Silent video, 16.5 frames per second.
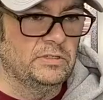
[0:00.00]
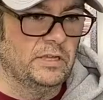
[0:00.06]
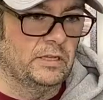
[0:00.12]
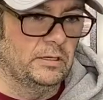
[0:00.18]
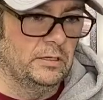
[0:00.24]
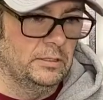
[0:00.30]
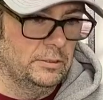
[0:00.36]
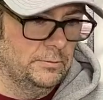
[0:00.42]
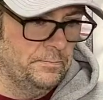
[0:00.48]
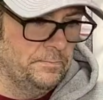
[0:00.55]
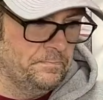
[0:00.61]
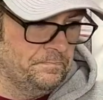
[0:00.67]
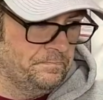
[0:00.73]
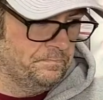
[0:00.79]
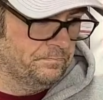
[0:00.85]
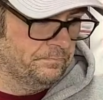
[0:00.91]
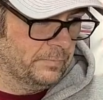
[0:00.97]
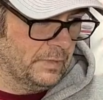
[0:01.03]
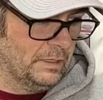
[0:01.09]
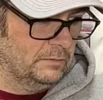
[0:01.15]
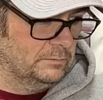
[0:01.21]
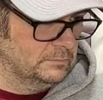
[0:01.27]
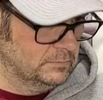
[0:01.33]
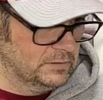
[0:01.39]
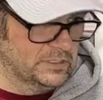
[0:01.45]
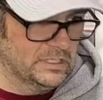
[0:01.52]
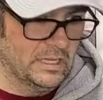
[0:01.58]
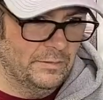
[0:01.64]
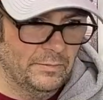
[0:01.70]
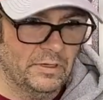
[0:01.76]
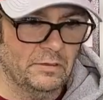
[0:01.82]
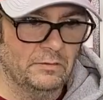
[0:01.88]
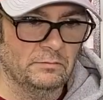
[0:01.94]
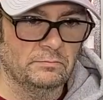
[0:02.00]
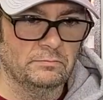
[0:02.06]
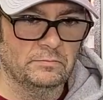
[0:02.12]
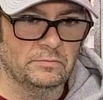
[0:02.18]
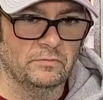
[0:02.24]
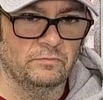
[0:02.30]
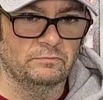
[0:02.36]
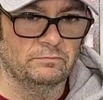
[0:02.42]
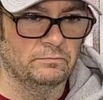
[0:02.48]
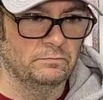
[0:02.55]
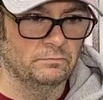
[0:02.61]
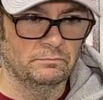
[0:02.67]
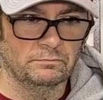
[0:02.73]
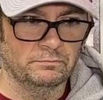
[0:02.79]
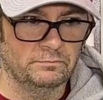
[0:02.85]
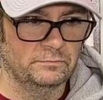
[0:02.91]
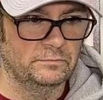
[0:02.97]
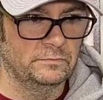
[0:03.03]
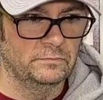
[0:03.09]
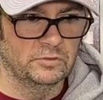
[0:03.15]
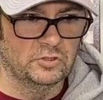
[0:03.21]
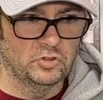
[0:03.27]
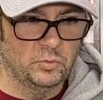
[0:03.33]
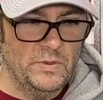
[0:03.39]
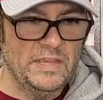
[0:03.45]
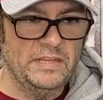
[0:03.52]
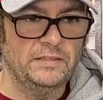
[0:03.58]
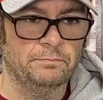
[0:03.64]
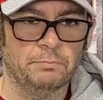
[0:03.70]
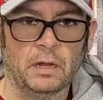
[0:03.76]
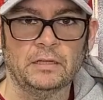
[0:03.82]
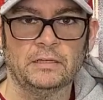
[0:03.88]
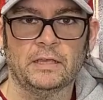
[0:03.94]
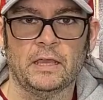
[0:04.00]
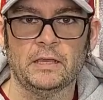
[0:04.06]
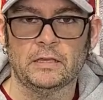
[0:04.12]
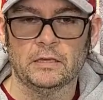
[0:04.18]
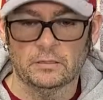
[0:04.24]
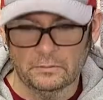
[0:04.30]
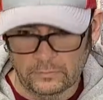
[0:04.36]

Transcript: like a cinnamon sweet butt cake.